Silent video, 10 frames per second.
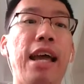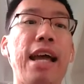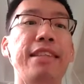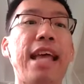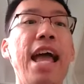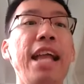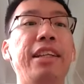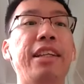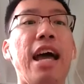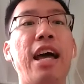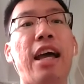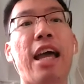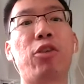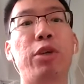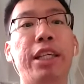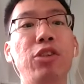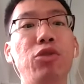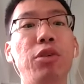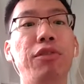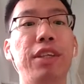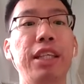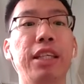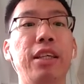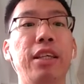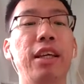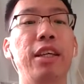has added an aggregation fee.